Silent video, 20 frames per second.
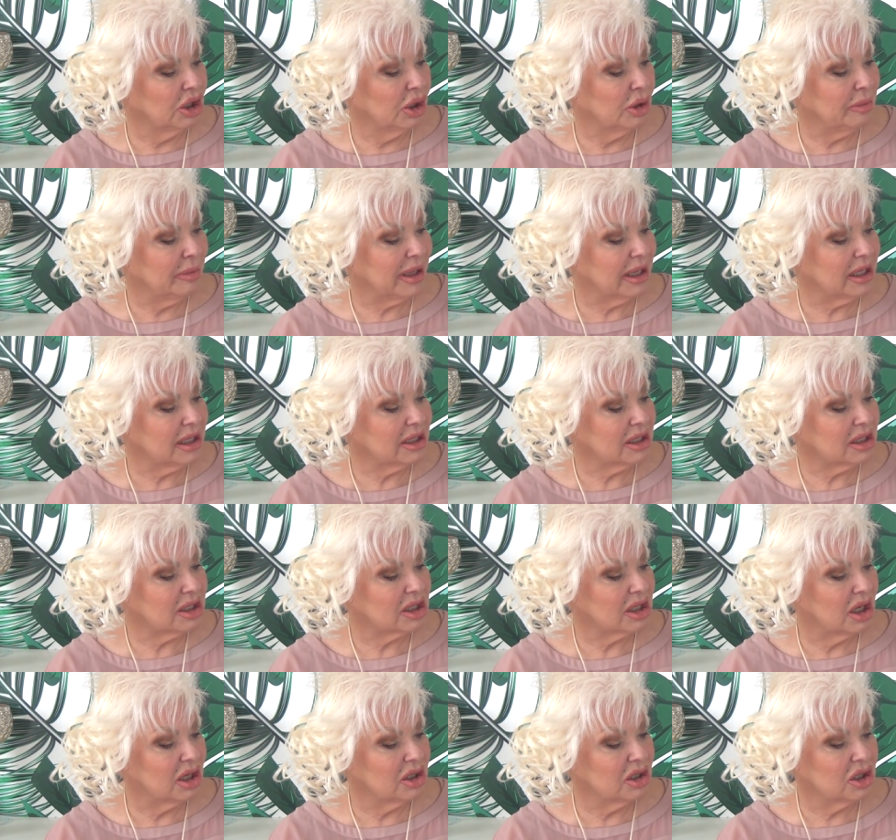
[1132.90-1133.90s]

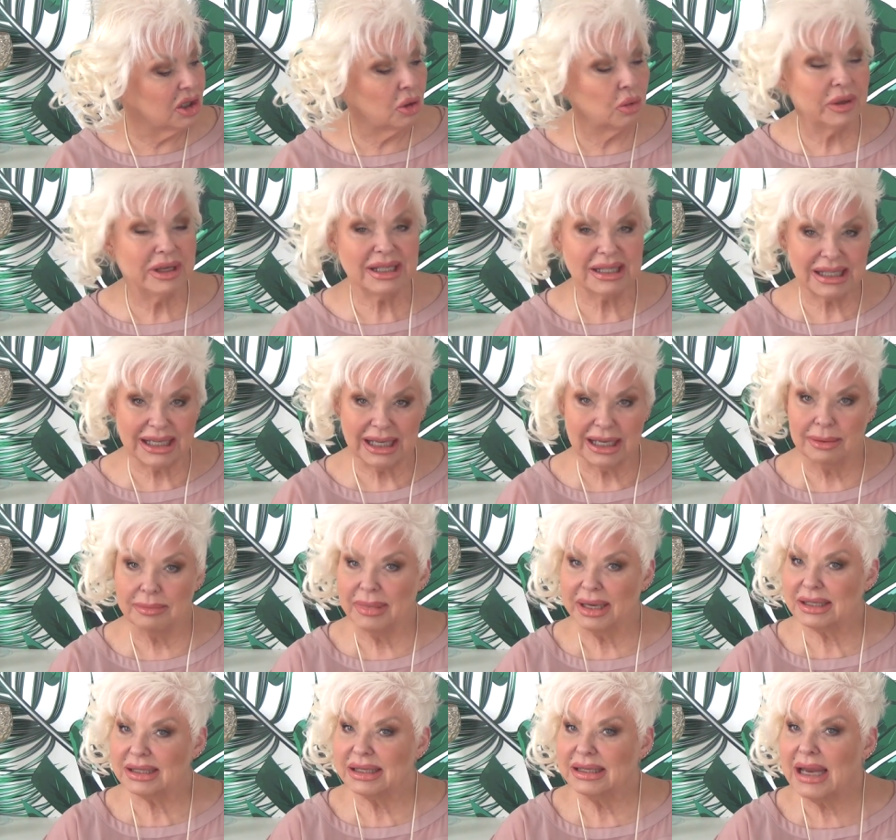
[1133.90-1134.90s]
Luminous Dewy
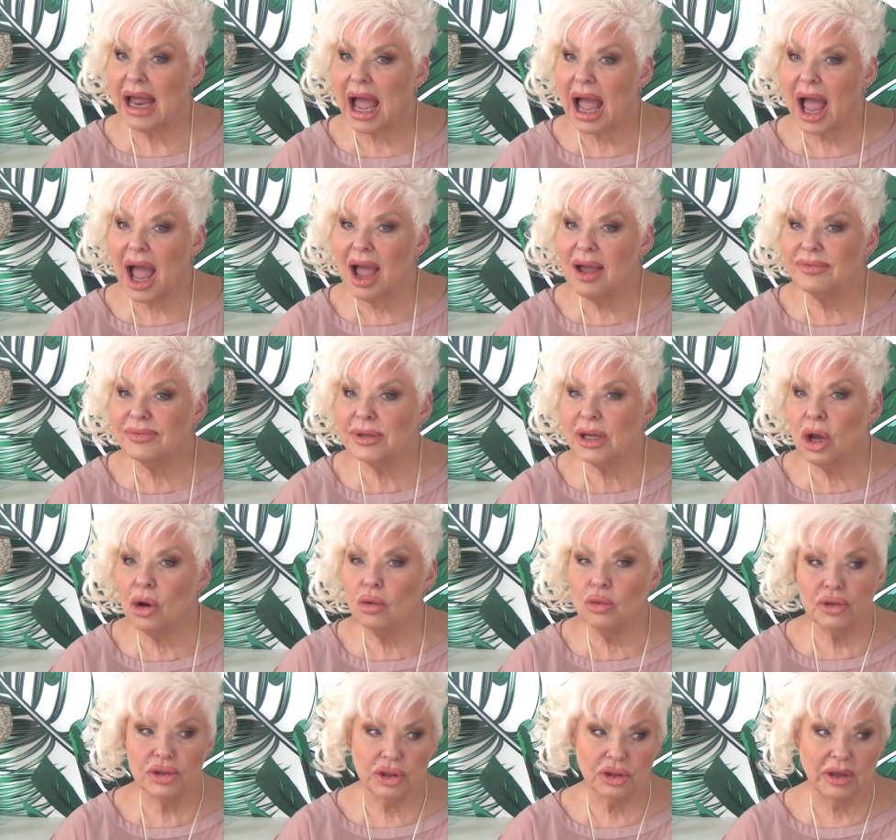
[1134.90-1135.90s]
Skin Mist. Now, I've
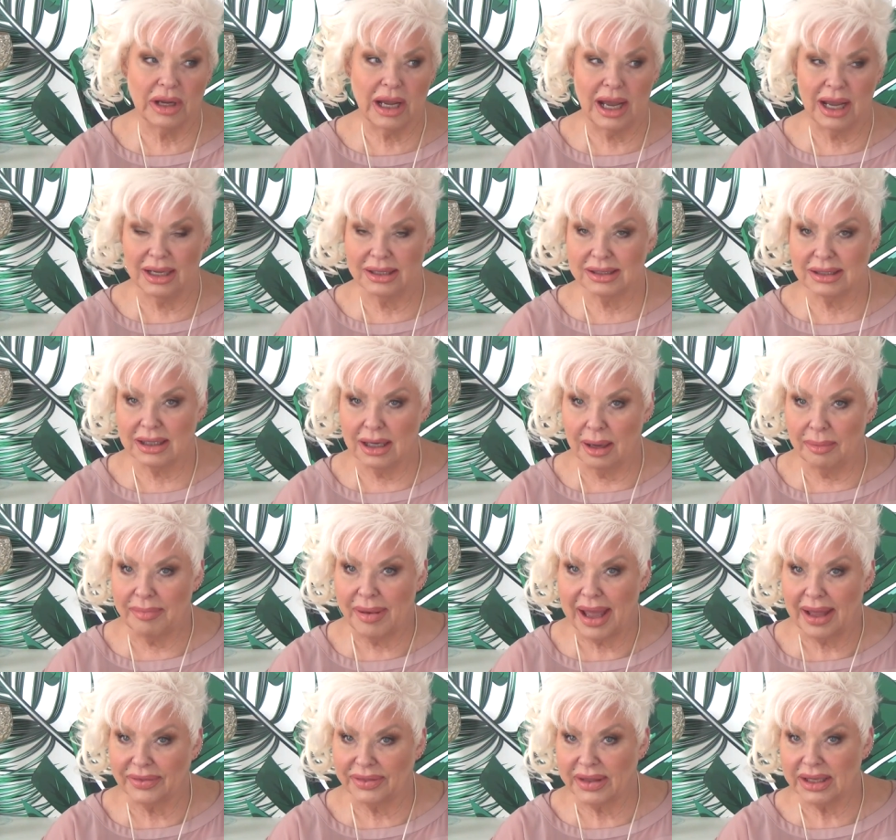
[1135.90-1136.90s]
told you guys
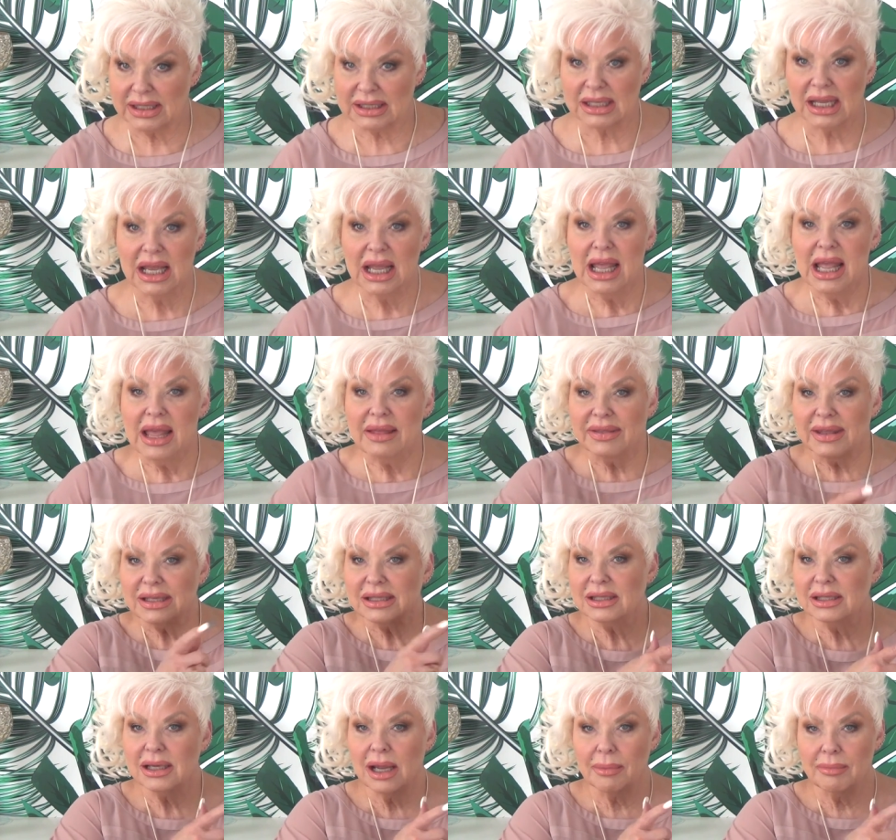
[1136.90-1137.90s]
about this.
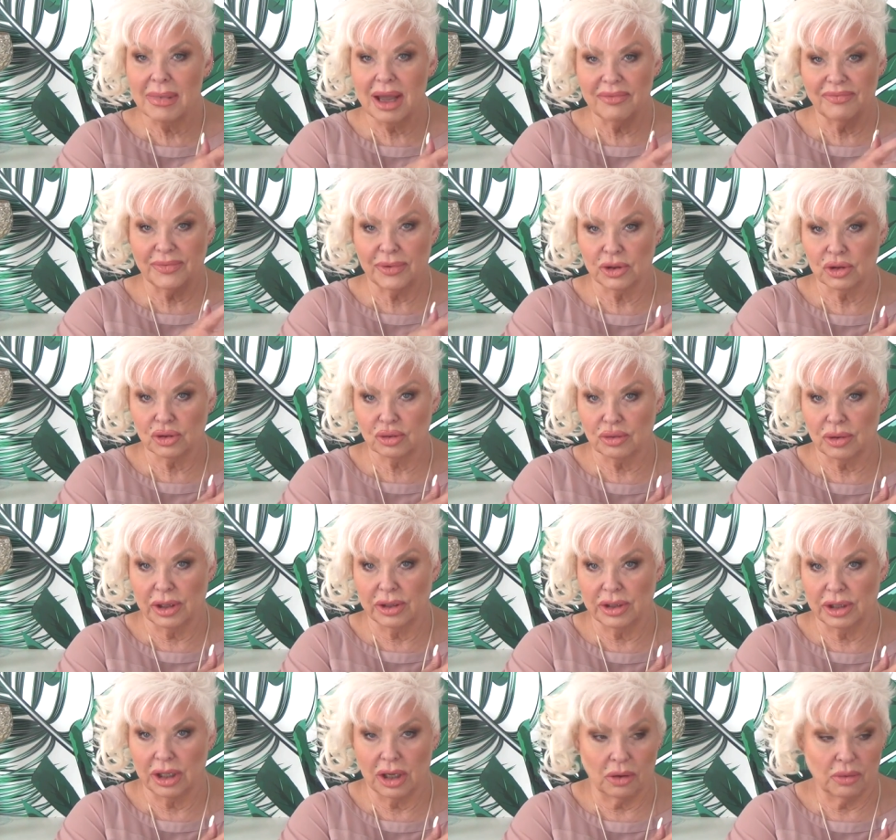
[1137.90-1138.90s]
This is not my first
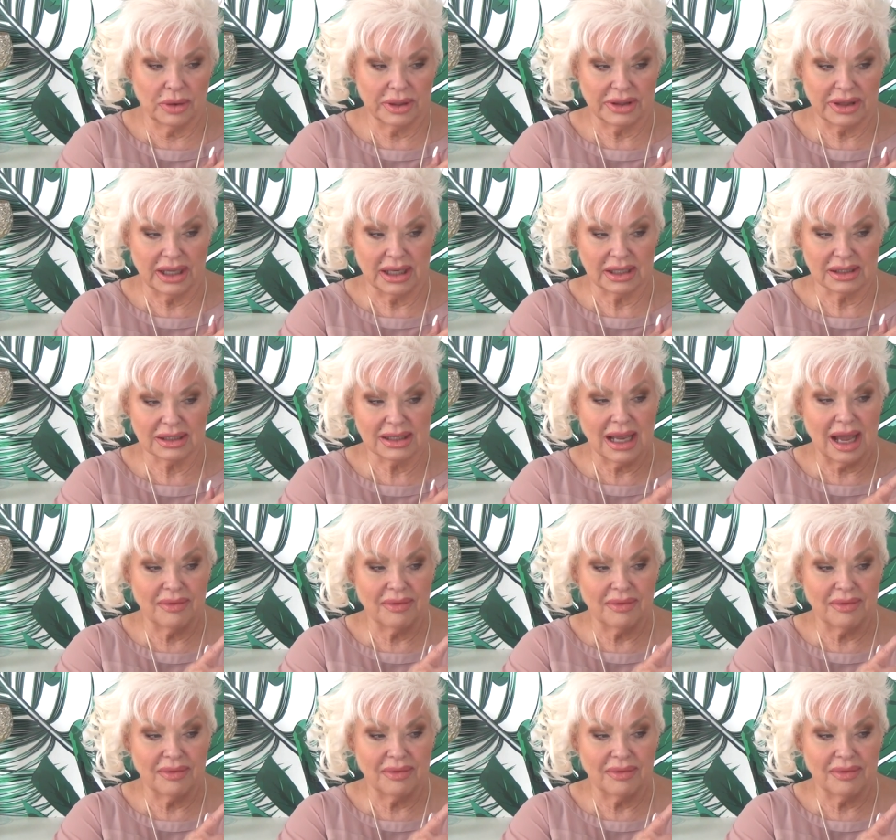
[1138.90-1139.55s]
rodeo with this.